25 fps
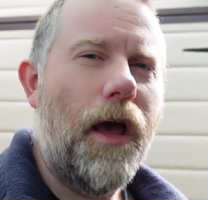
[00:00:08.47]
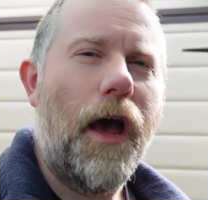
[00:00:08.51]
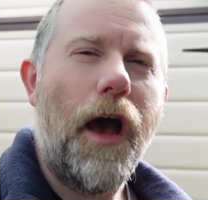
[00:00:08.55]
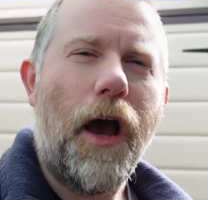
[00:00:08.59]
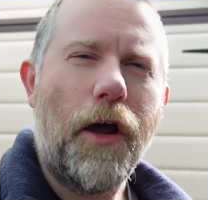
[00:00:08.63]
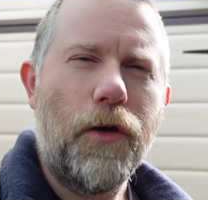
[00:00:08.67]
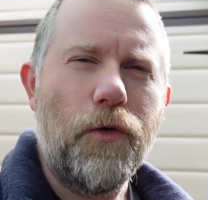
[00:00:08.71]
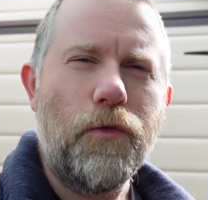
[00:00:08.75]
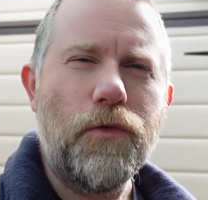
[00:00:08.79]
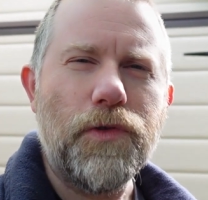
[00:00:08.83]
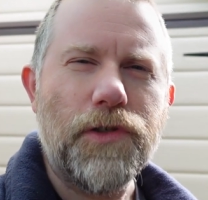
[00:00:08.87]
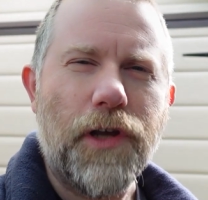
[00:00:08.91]

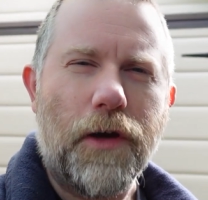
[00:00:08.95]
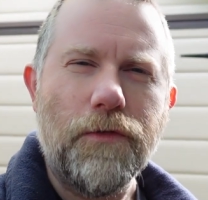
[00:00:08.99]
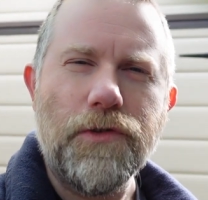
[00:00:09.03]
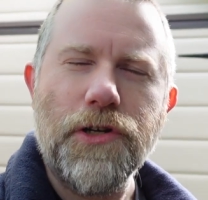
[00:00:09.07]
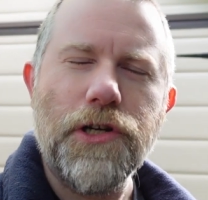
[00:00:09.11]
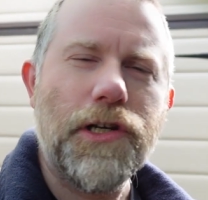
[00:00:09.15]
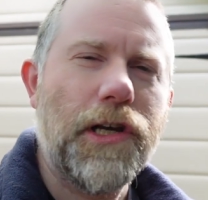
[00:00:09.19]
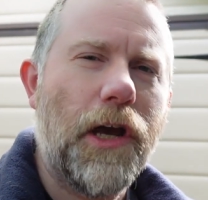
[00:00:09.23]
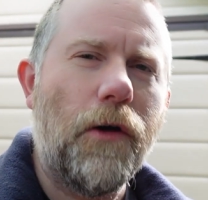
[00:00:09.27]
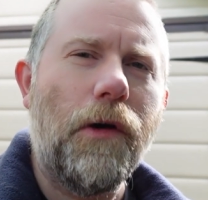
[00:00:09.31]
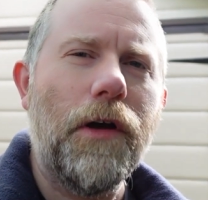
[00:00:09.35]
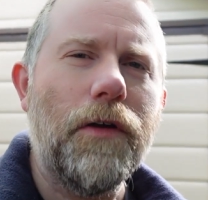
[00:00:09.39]
and also
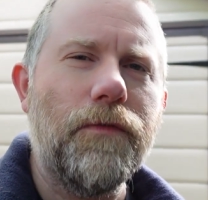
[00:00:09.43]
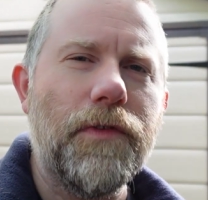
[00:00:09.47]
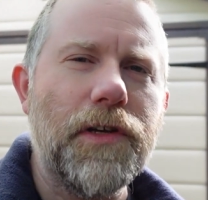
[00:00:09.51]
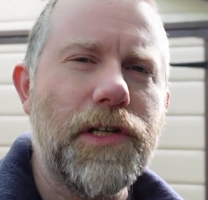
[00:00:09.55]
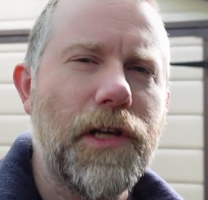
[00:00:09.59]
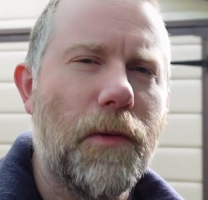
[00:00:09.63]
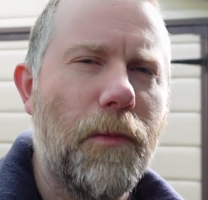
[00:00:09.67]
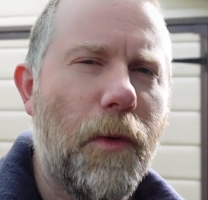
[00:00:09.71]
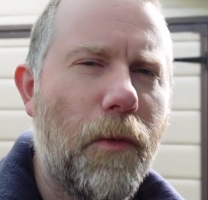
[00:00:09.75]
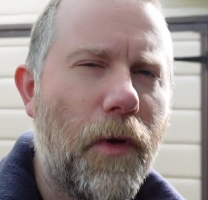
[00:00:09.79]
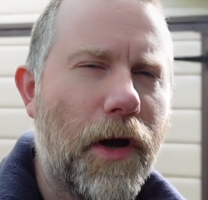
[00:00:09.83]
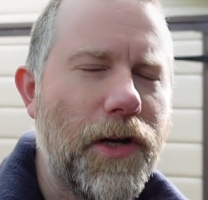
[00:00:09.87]
just go over
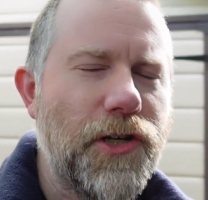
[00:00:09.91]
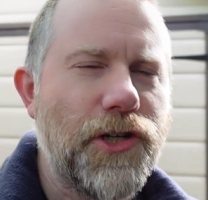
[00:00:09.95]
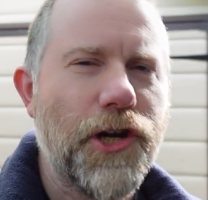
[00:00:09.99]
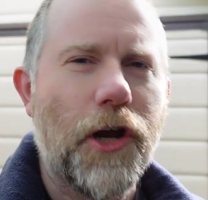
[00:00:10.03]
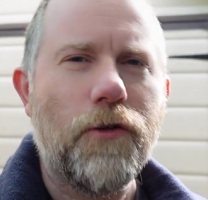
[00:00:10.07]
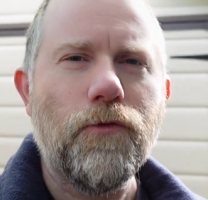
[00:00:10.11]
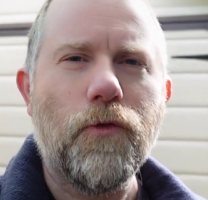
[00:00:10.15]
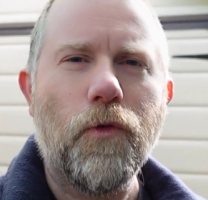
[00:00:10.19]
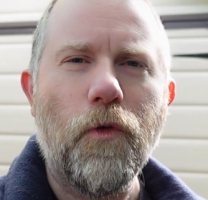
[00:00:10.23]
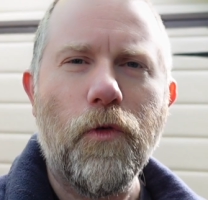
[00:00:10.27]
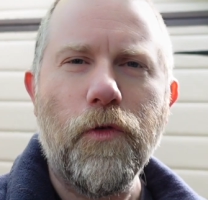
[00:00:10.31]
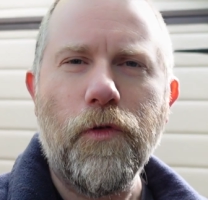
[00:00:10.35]
some of my
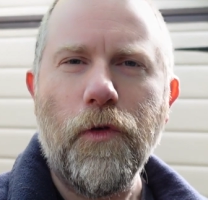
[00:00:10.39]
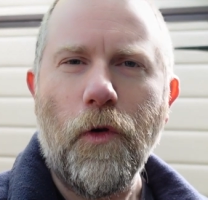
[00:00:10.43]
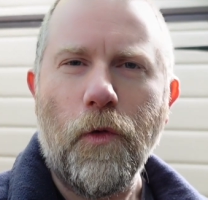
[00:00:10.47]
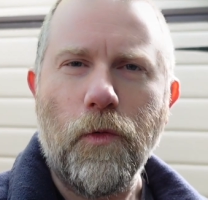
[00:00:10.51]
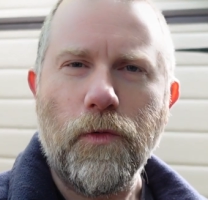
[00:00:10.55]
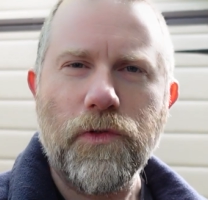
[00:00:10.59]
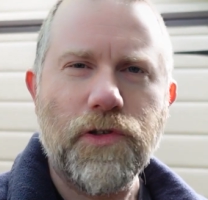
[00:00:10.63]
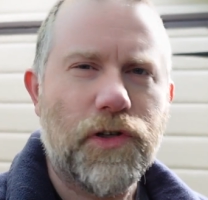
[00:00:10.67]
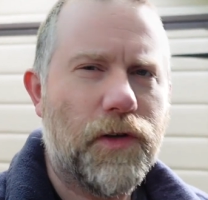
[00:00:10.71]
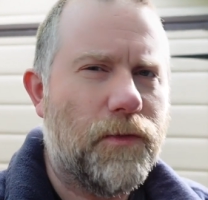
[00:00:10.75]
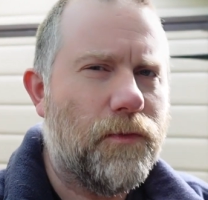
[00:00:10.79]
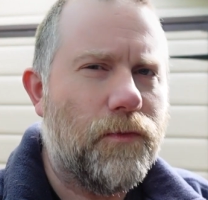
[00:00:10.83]
general
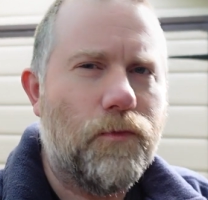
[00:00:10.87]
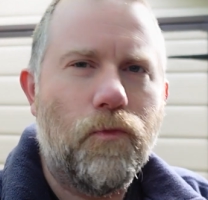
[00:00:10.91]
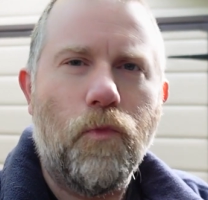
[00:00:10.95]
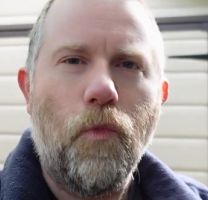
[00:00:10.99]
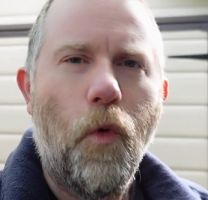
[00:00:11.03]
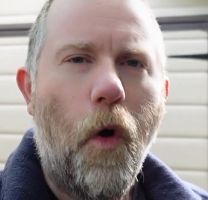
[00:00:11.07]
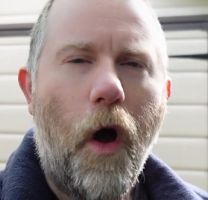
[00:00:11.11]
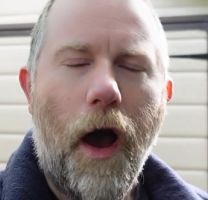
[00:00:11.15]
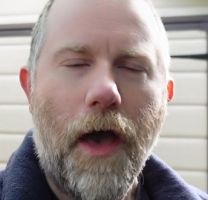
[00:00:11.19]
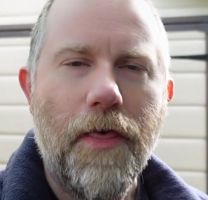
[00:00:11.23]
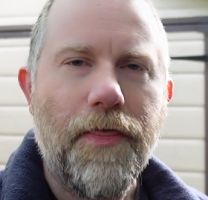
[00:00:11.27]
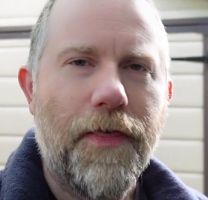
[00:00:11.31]
thoughts and
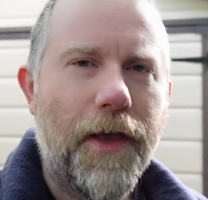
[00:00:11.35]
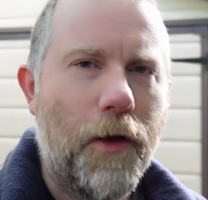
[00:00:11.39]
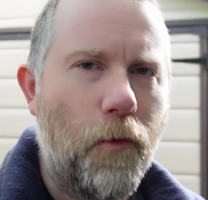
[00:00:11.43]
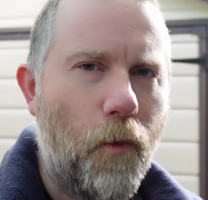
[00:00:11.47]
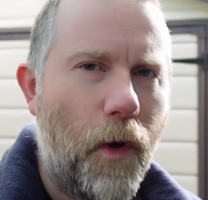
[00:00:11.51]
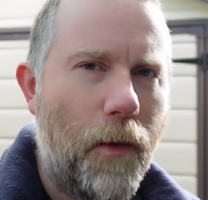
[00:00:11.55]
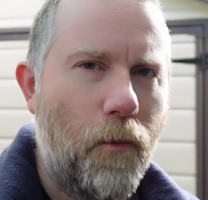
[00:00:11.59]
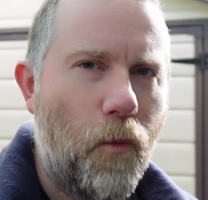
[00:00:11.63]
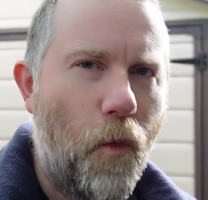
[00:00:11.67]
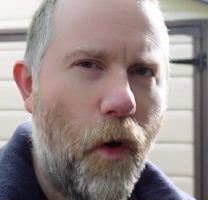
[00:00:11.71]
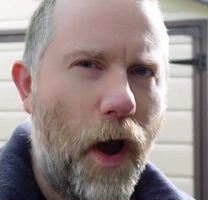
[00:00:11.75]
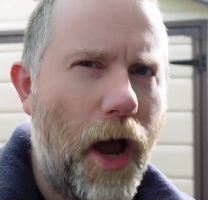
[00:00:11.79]
what I think
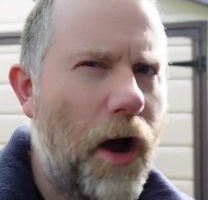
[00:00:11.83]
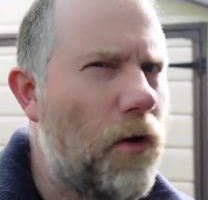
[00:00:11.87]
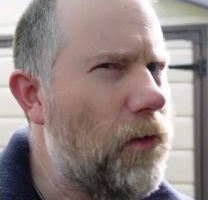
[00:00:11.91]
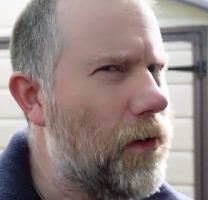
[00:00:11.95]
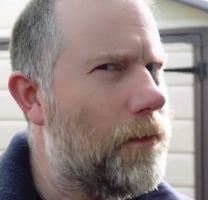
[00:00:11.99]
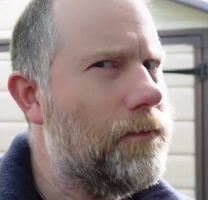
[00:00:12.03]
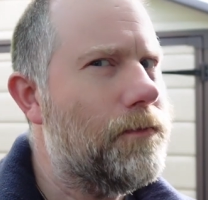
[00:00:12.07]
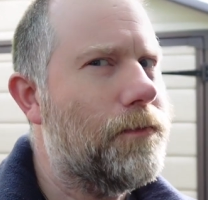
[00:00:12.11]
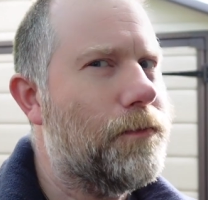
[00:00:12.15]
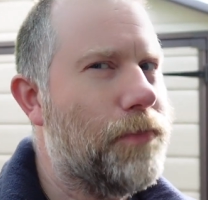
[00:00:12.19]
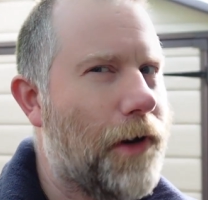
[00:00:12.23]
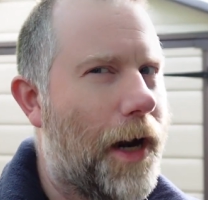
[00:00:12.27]
went well
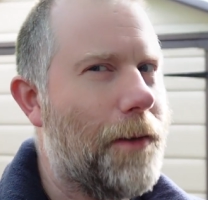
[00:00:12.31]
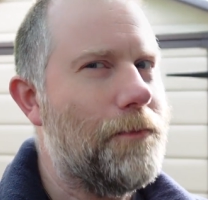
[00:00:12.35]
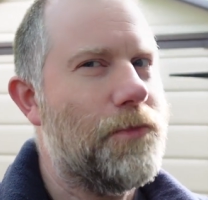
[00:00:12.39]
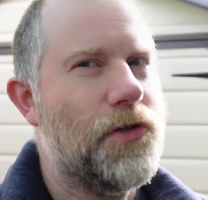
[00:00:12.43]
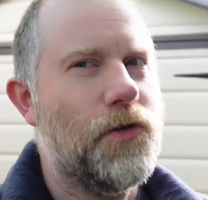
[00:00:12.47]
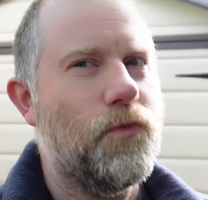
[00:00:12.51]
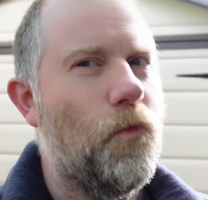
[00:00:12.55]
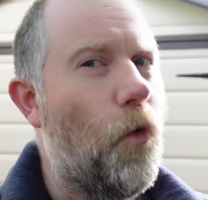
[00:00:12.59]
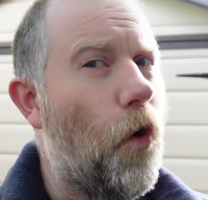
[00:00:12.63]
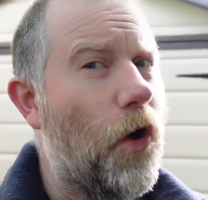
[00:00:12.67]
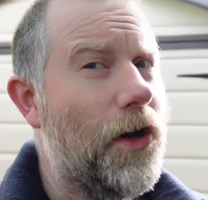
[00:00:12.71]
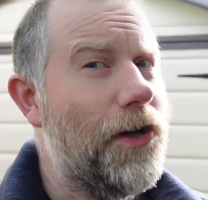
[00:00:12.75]
and
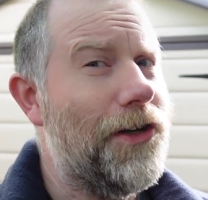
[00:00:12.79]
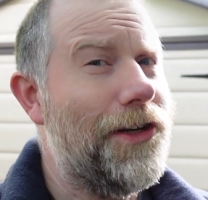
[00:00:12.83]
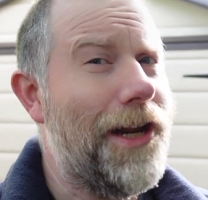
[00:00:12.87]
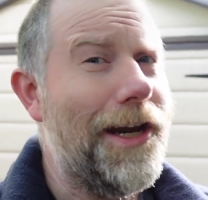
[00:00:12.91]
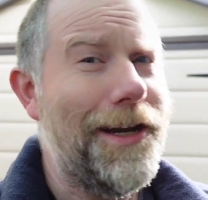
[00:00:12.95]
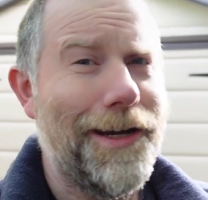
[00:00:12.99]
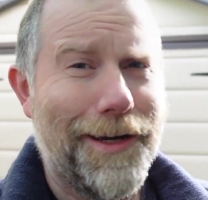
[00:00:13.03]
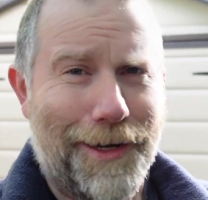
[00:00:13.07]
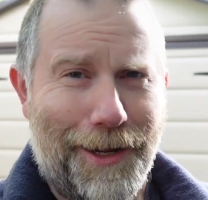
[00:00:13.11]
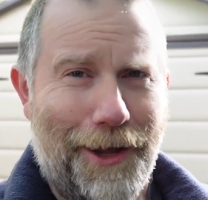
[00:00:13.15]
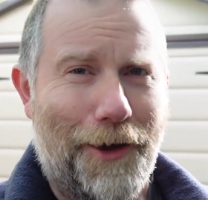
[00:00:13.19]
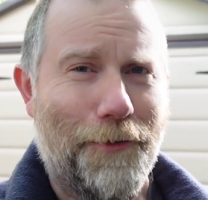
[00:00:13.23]
perhaps what
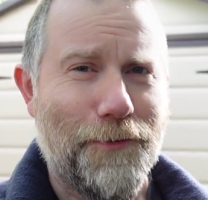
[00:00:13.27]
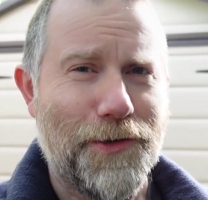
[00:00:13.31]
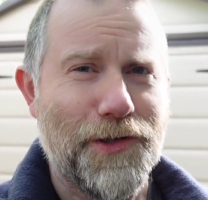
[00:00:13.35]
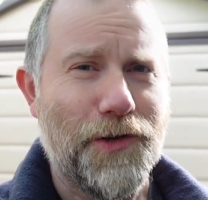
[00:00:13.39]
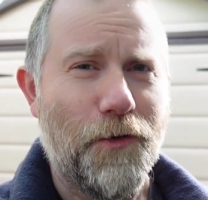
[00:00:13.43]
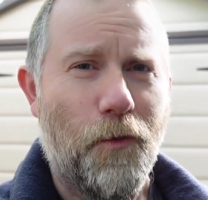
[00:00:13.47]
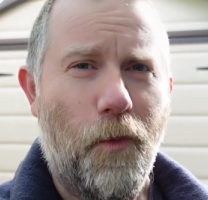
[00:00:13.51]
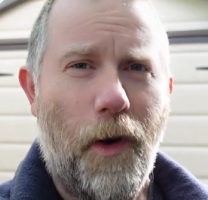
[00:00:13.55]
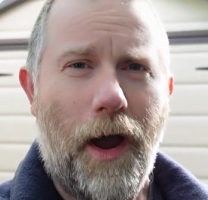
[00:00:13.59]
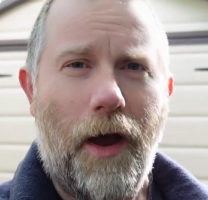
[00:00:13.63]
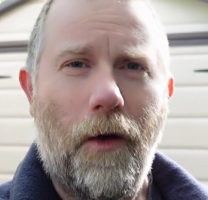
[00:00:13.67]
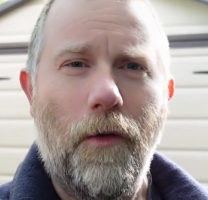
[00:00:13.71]
didn't go so
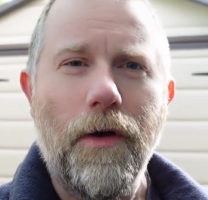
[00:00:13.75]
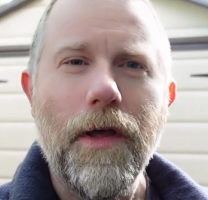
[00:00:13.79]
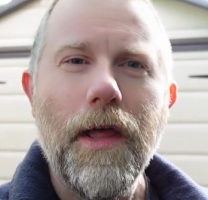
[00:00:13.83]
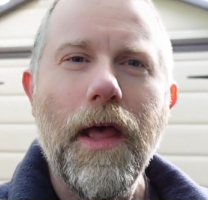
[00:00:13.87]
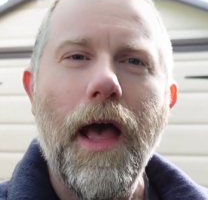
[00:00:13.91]
well,